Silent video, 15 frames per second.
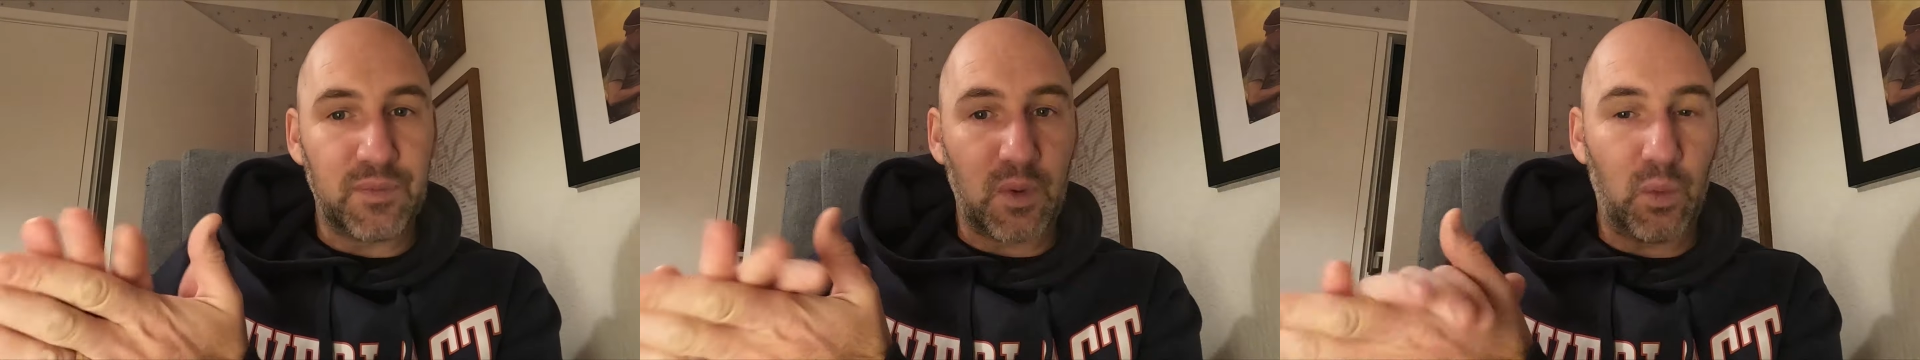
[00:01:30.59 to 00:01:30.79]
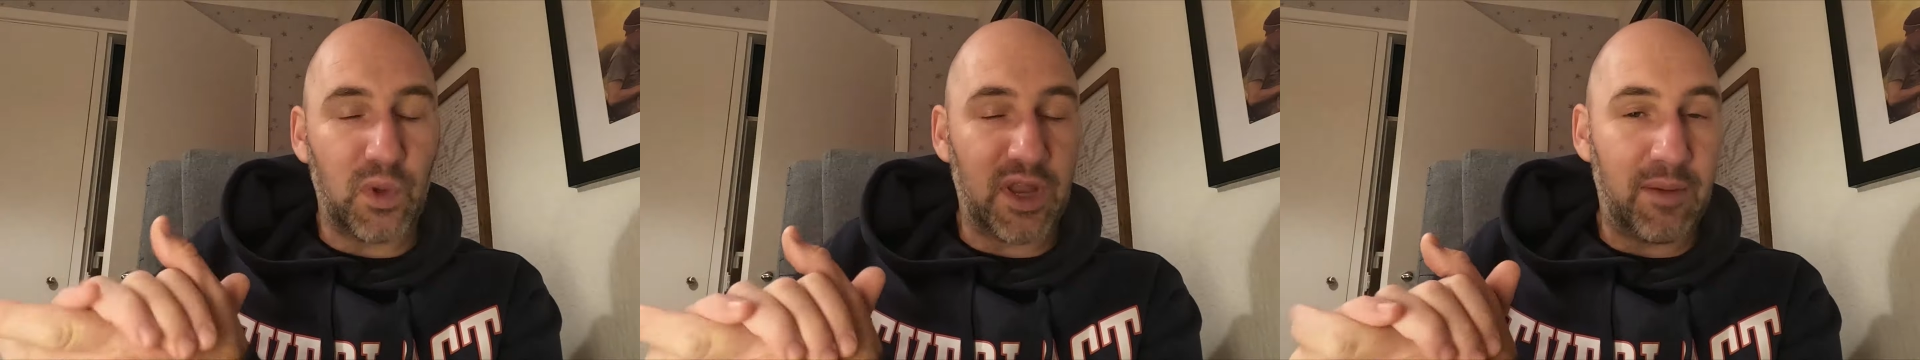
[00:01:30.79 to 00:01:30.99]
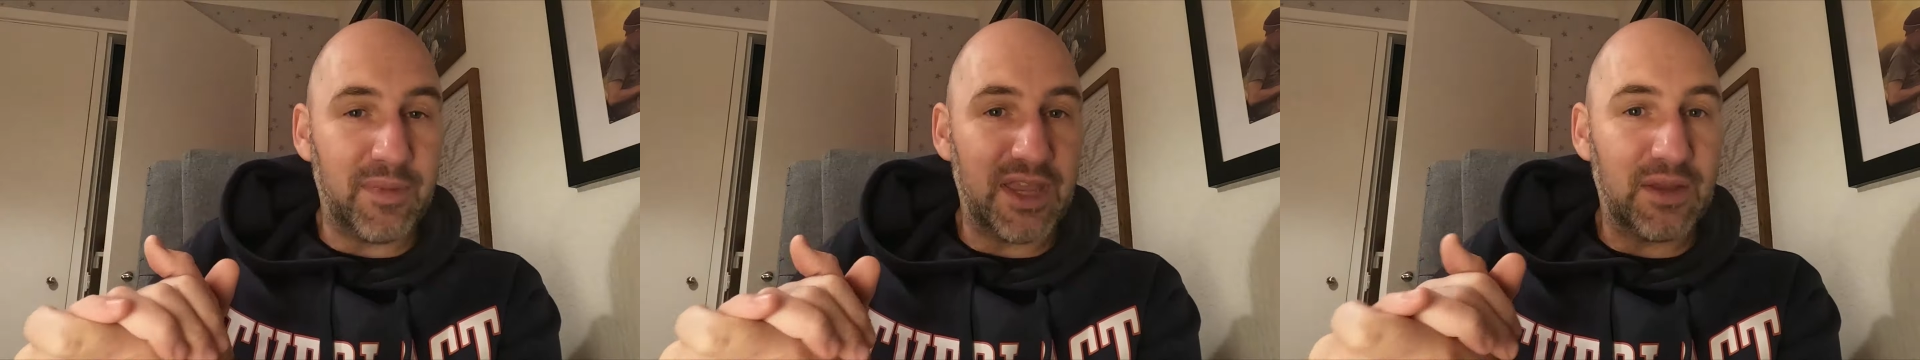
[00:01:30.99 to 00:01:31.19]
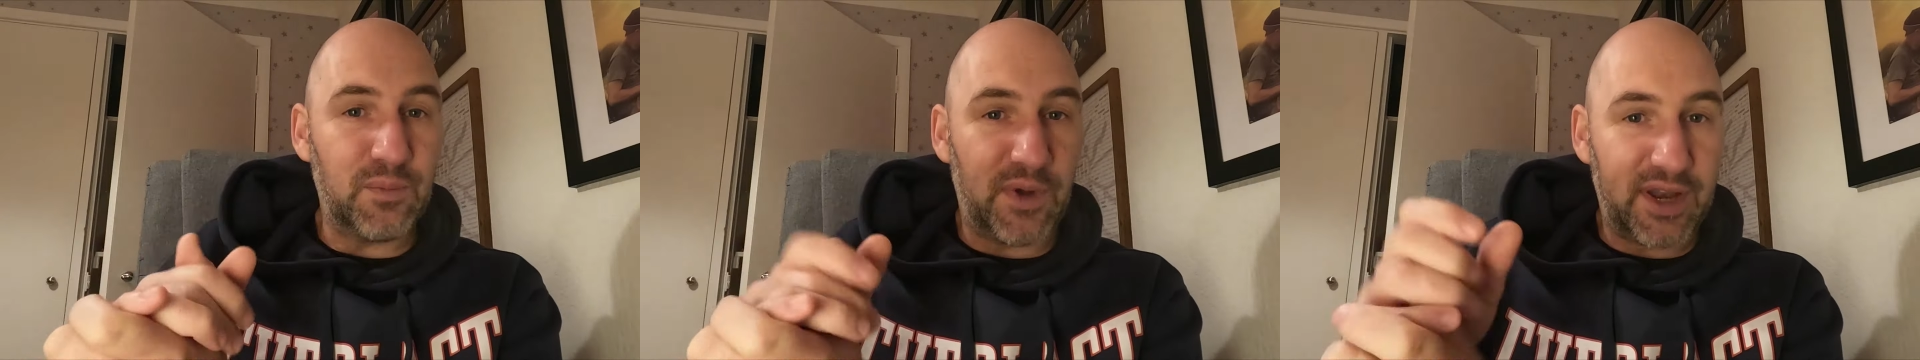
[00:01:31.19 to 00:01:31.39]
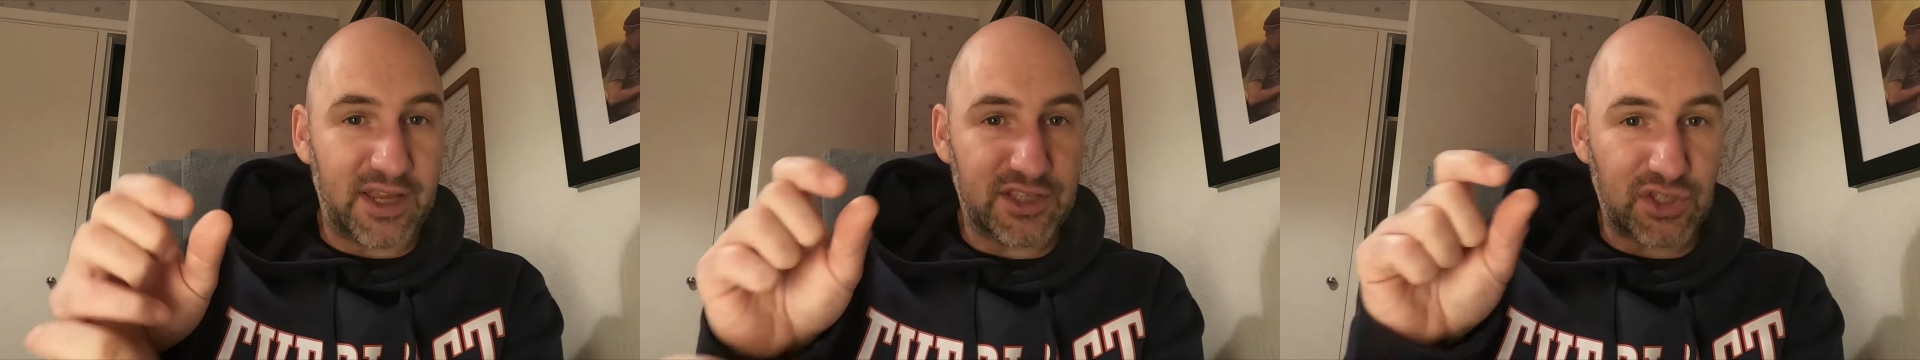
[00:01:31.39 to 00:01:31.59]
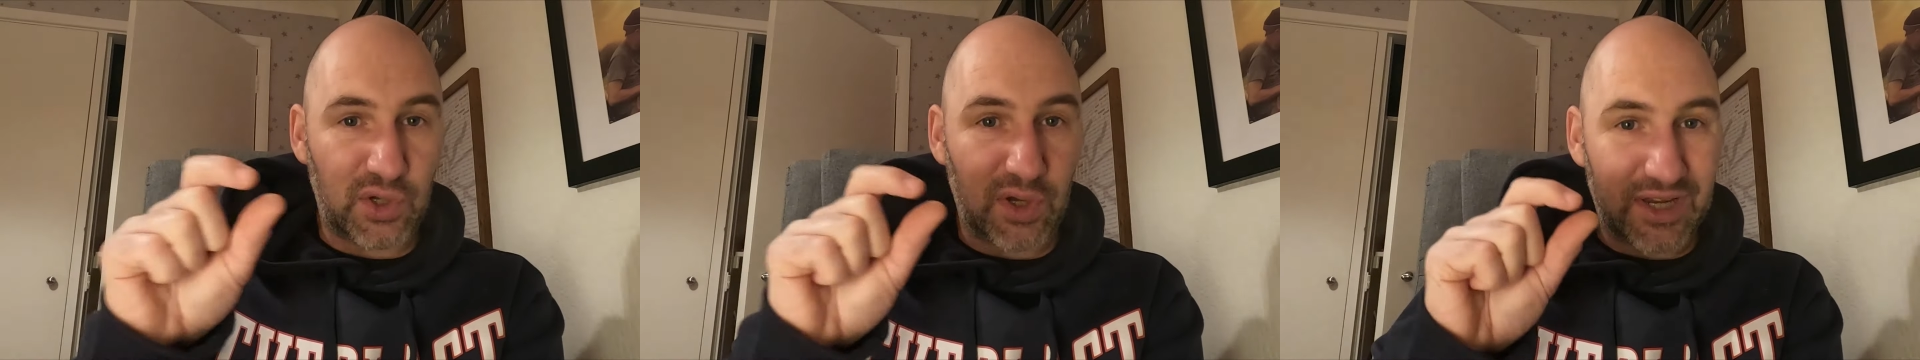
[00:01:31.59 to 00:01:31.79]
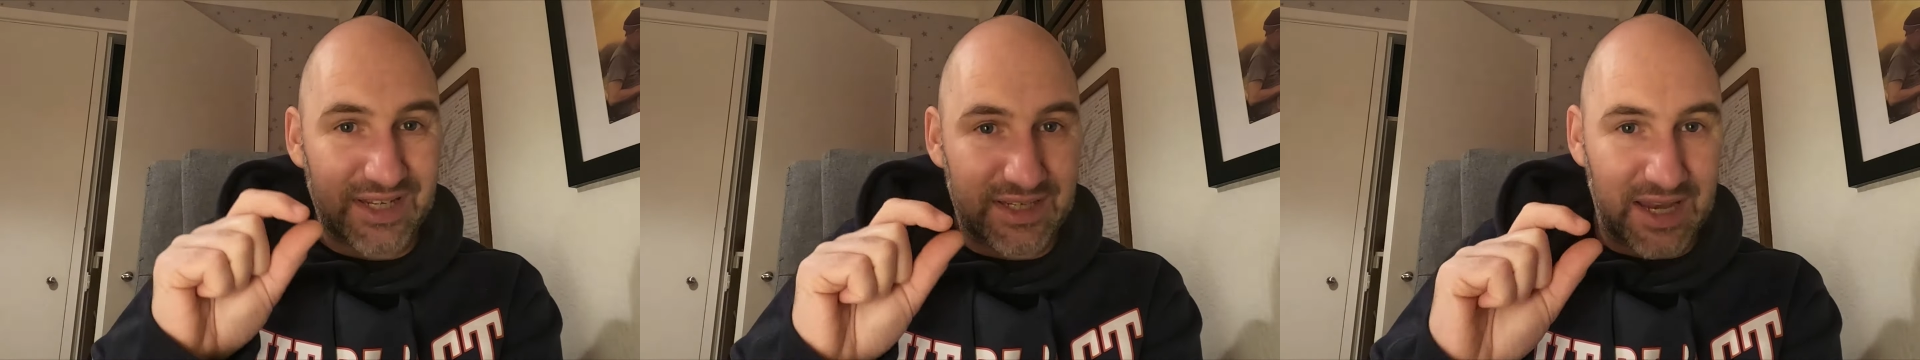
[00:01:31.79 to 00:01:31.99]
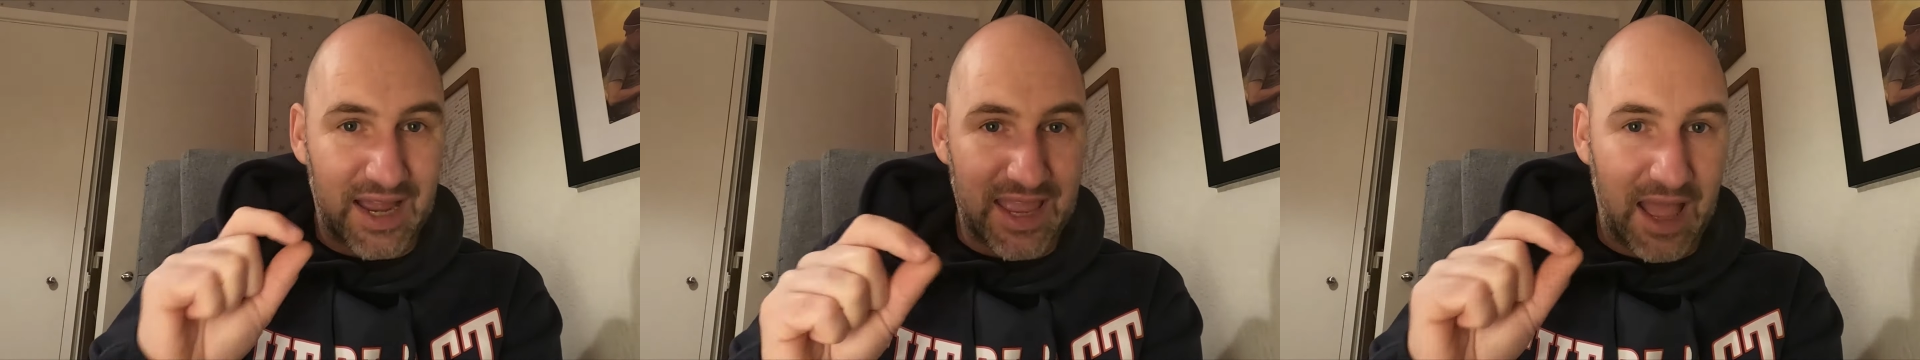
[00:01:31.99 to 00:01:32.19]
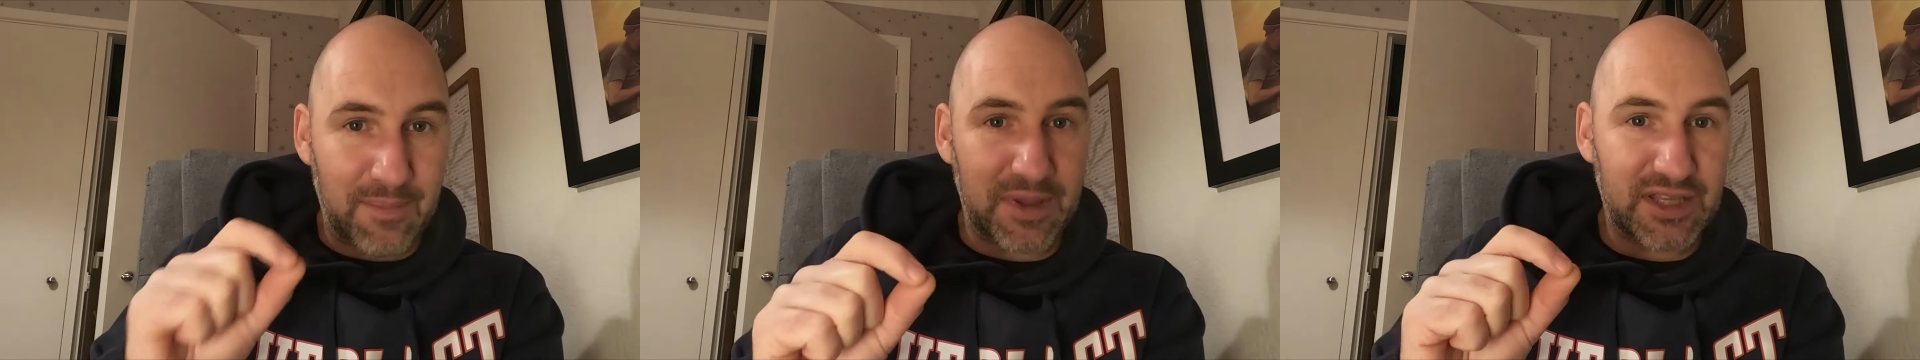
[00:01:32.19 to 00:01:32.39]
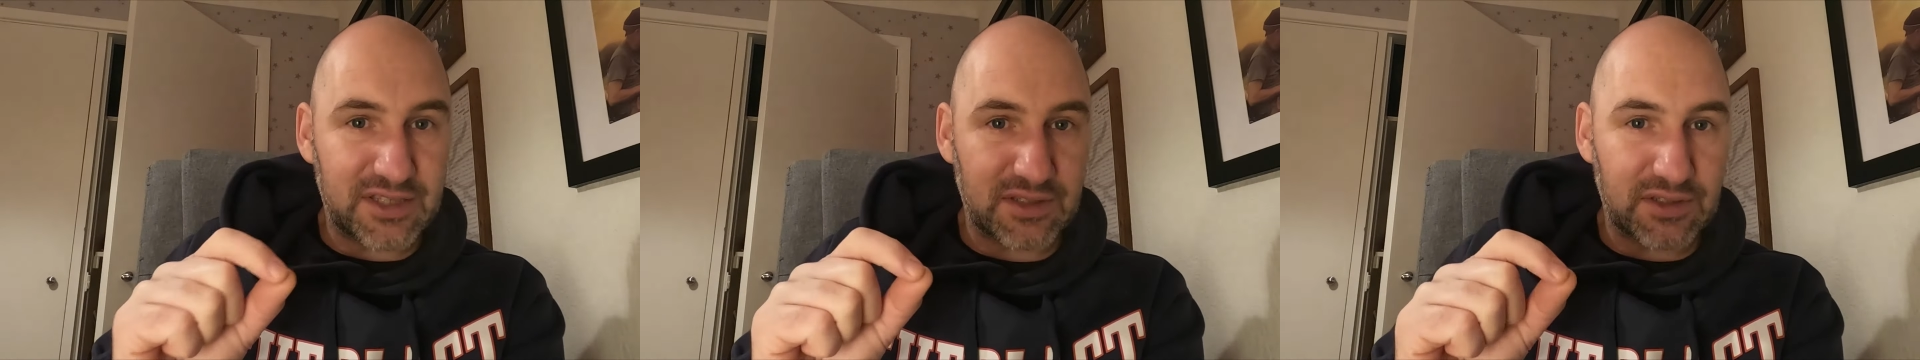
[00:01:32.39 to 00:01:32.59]
what I mean when I talk
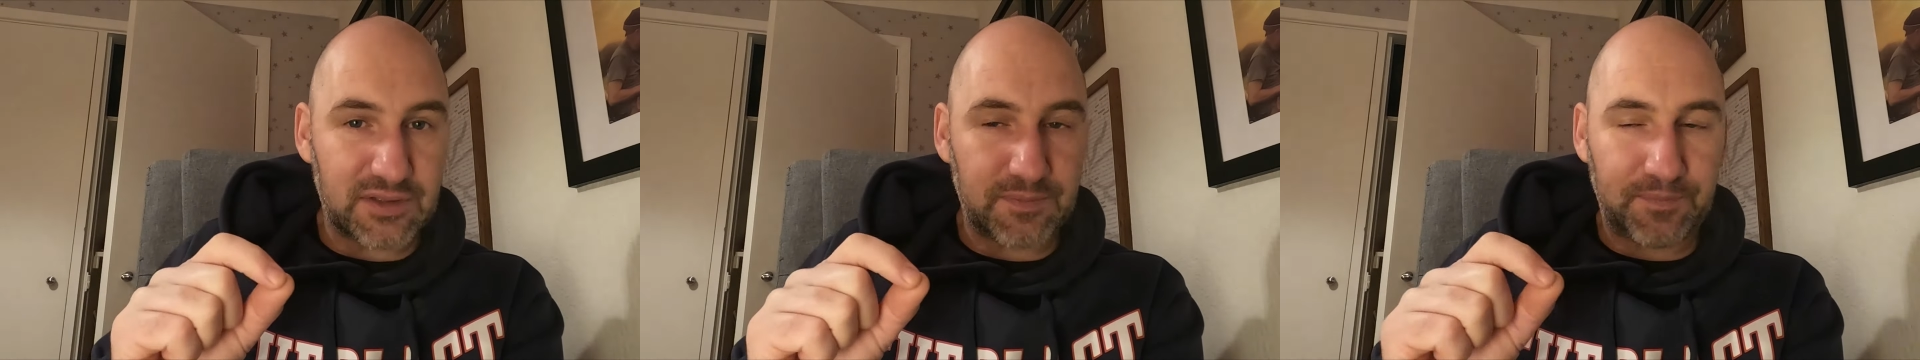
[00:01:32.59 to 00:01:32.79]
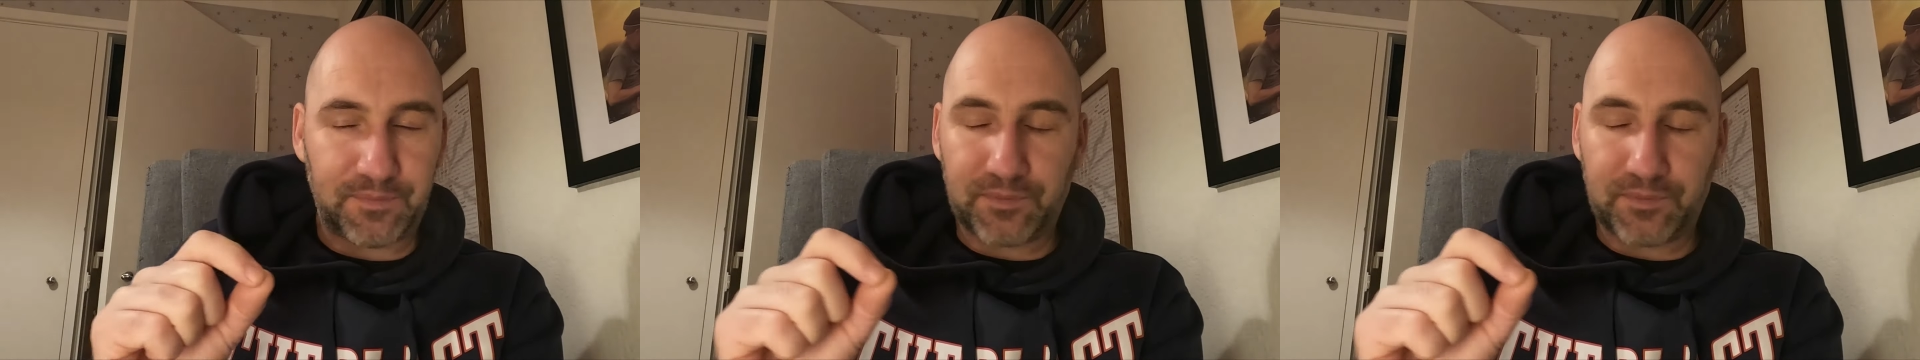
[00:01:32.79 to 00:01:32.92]
diameters.